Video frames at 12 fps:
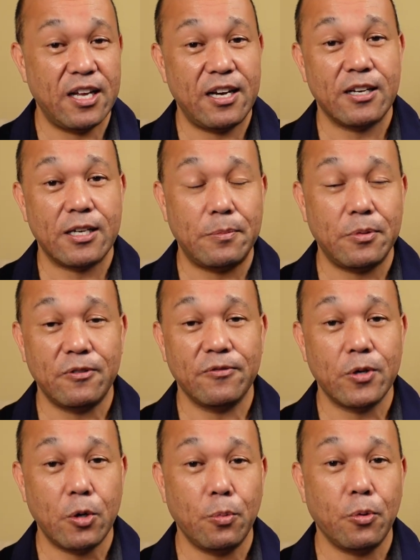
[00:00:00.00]
and a couple of
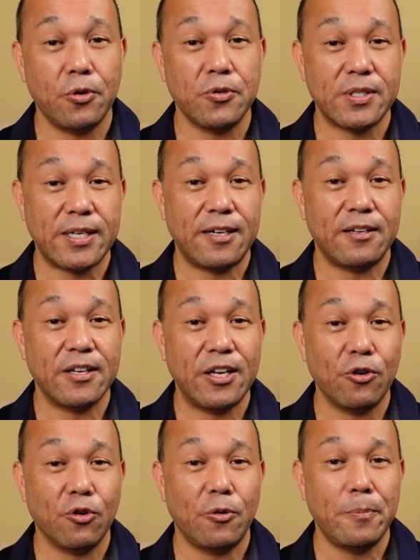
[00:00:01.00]
GoPro style
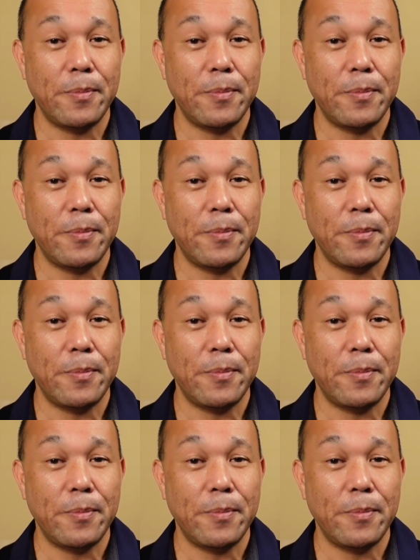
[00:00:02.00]
Hero